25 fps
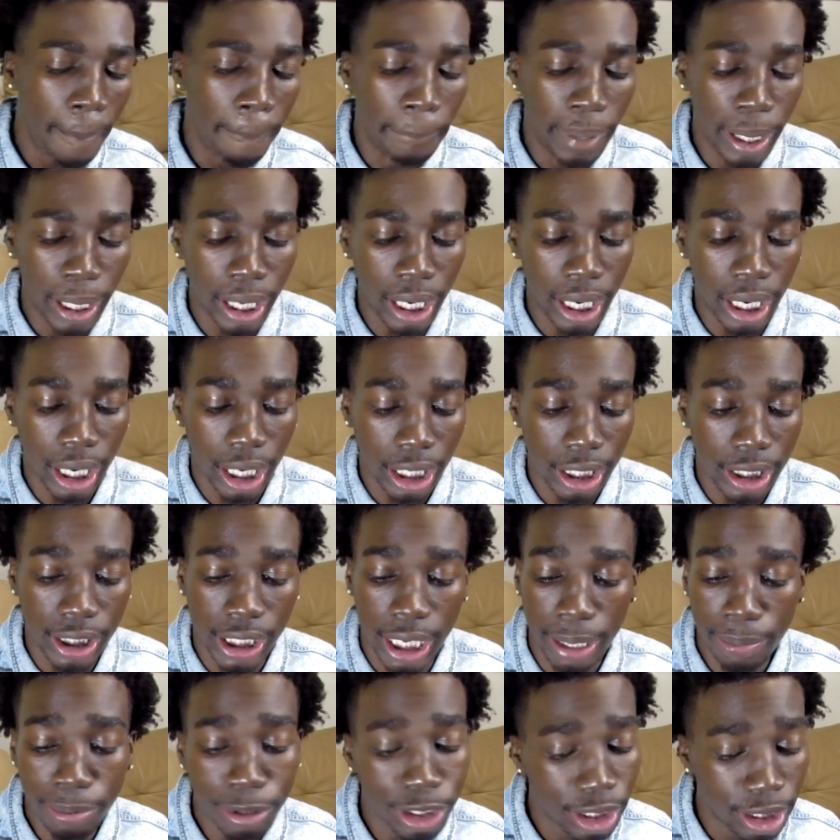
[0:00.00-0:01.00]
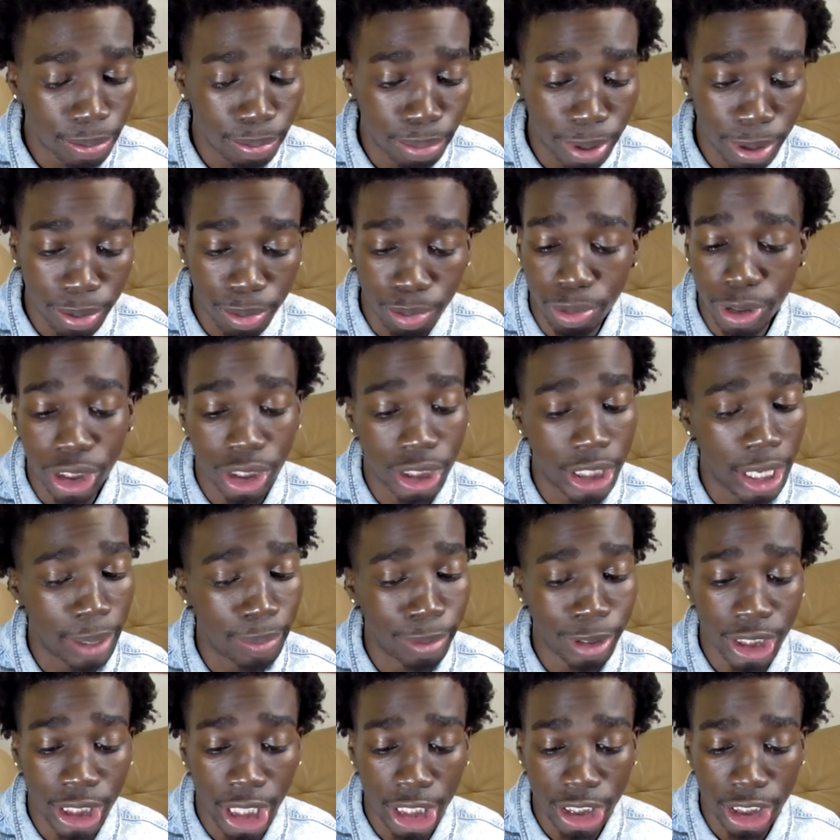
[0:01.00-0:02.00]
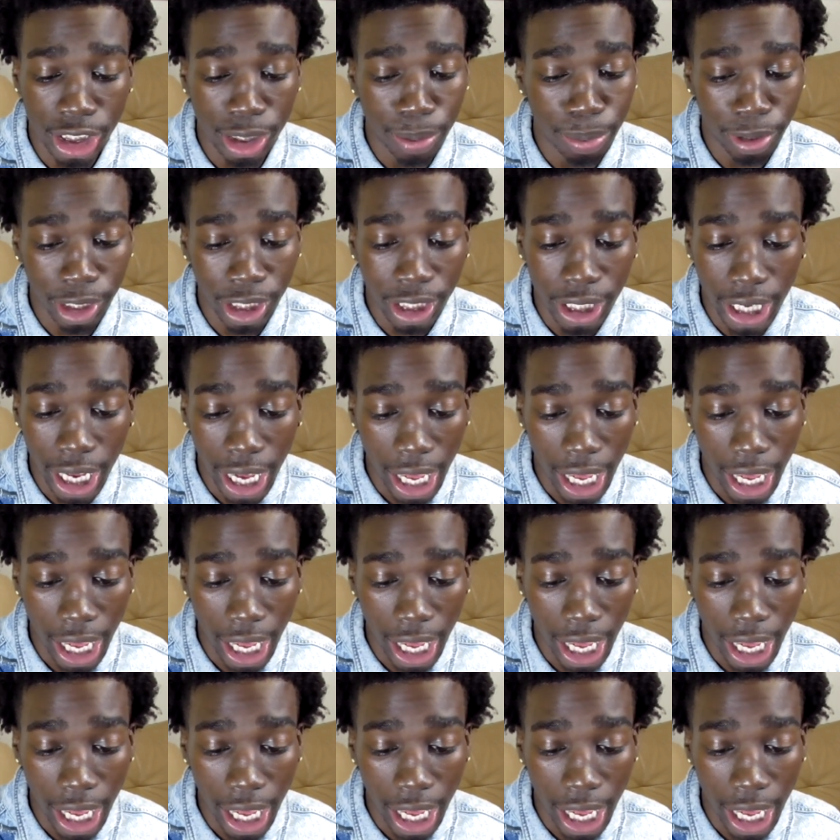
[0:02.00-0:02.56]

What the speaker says: But that bitch JT pretty now.